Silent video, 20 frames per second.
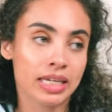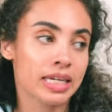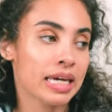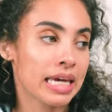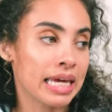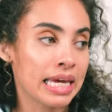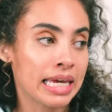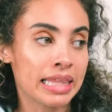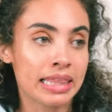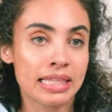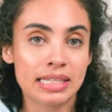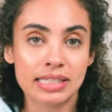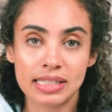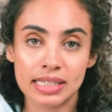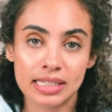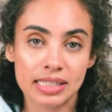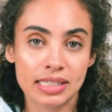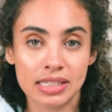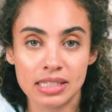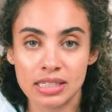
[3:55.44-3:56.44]
like in the
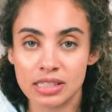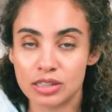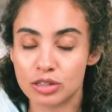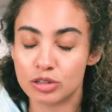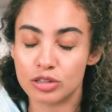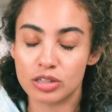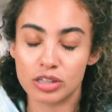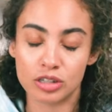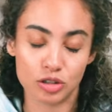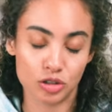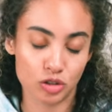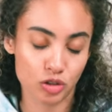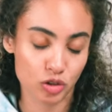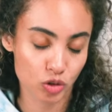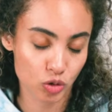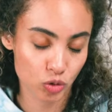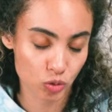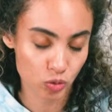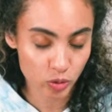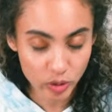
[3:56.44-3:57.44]
60s,
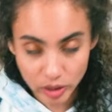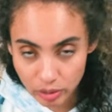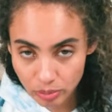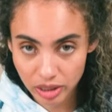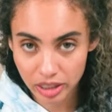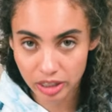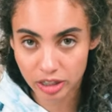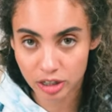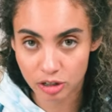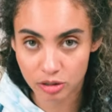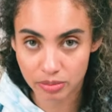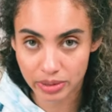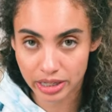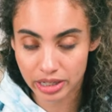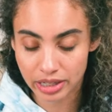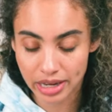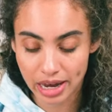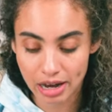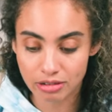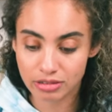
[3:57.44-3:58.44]
extremely
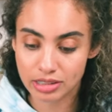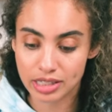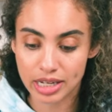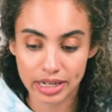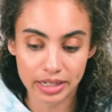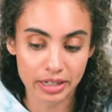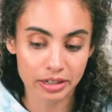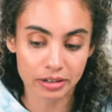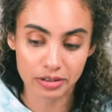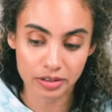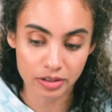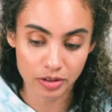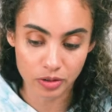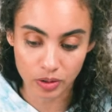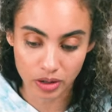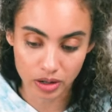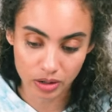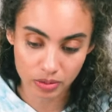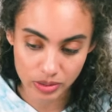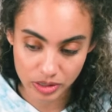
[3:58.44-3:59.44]
humid outside here in New
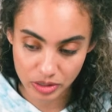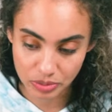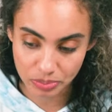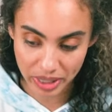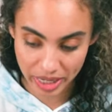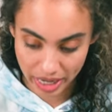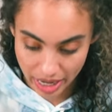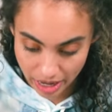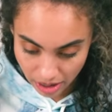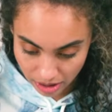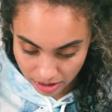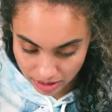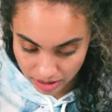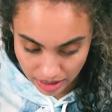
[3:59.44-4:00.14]
York, which my hair